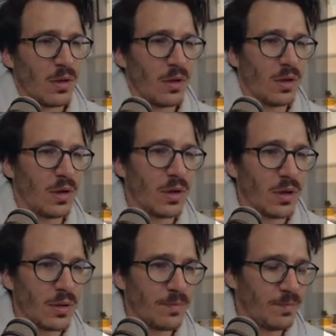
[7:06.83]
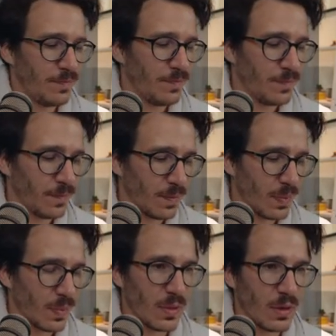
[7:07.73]
Um,
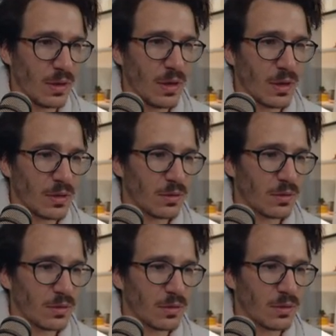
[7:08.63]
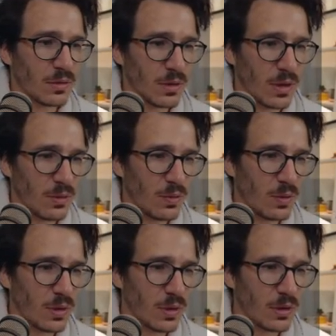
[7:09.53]
yeah. How do
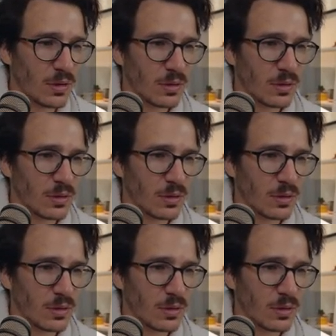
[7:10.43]
I...